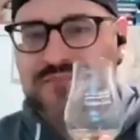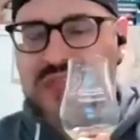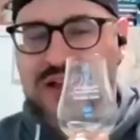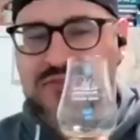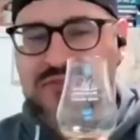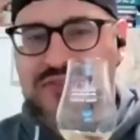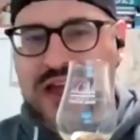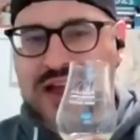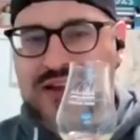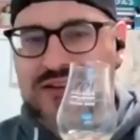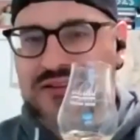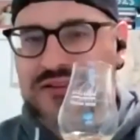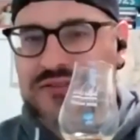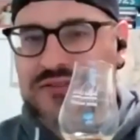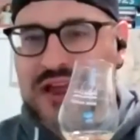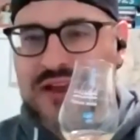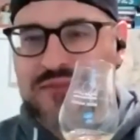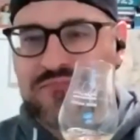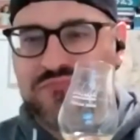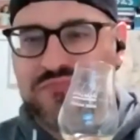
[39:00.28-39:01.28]
that that
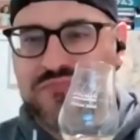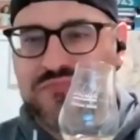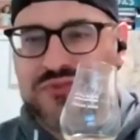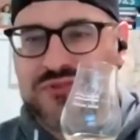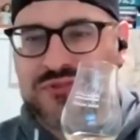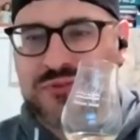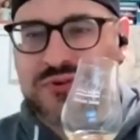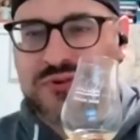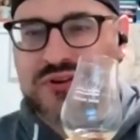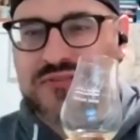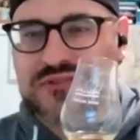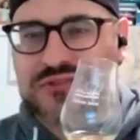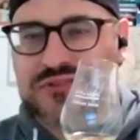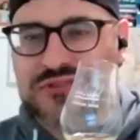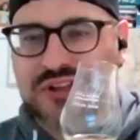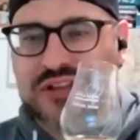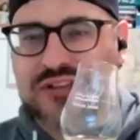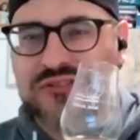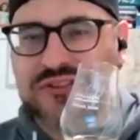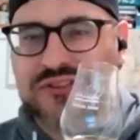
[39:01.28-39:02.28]
that sort of
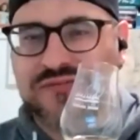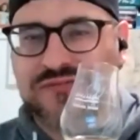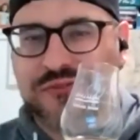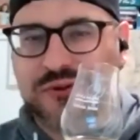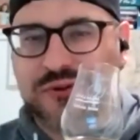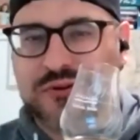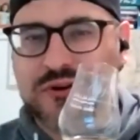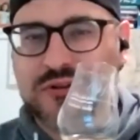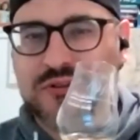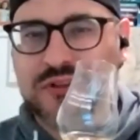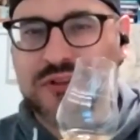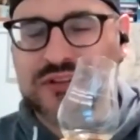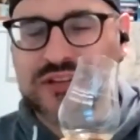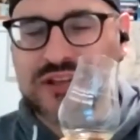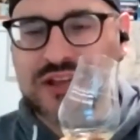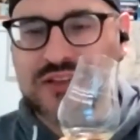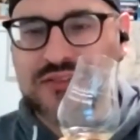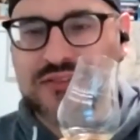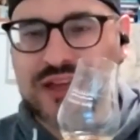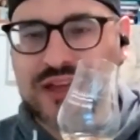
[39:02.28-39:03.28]
slightly floral
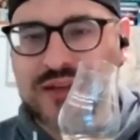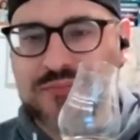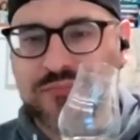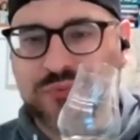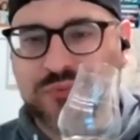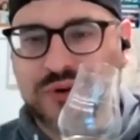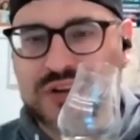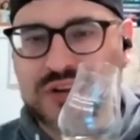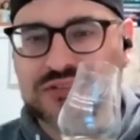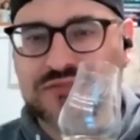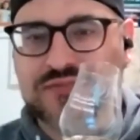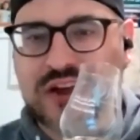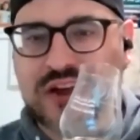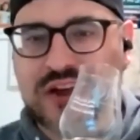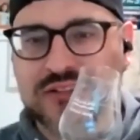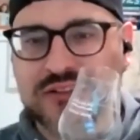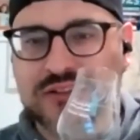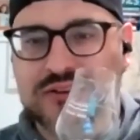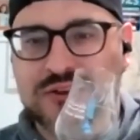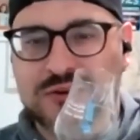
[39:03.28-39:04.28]
again that pressed
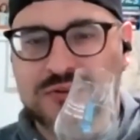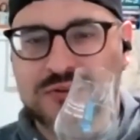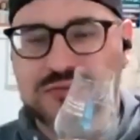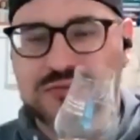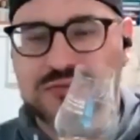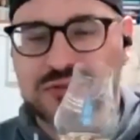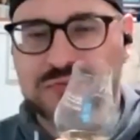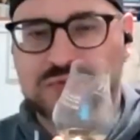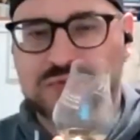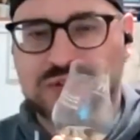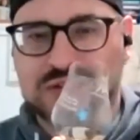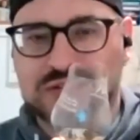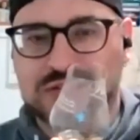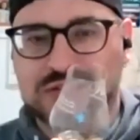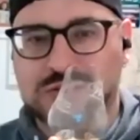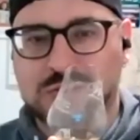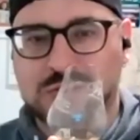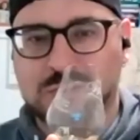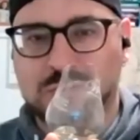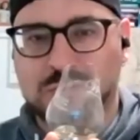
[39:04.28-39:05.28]
violet note just
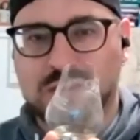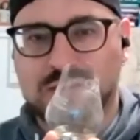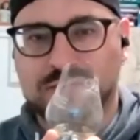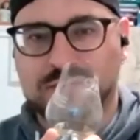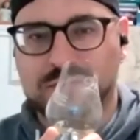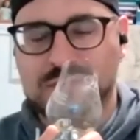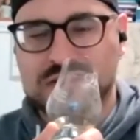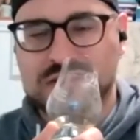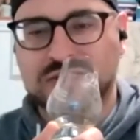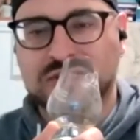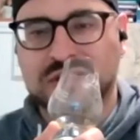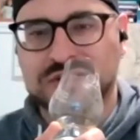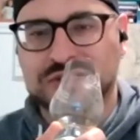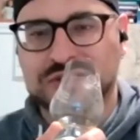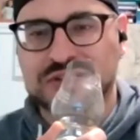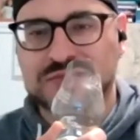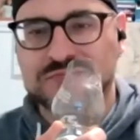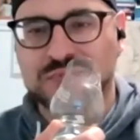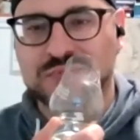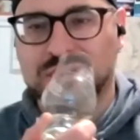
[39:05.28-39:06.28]
doesn't go away from me
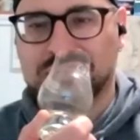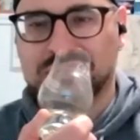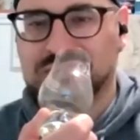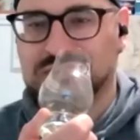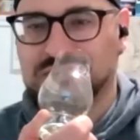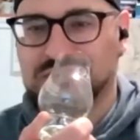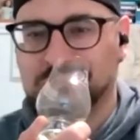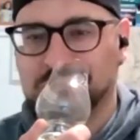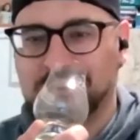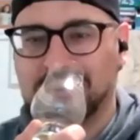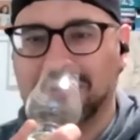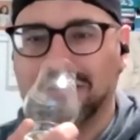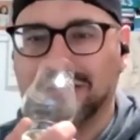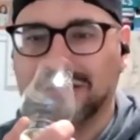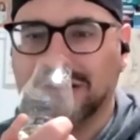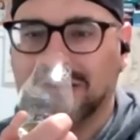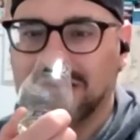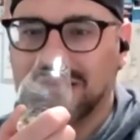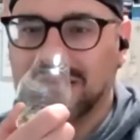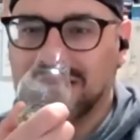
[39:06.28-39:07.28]
dusty books as
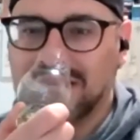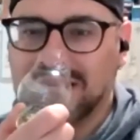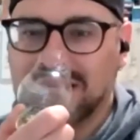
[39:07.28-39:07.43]
well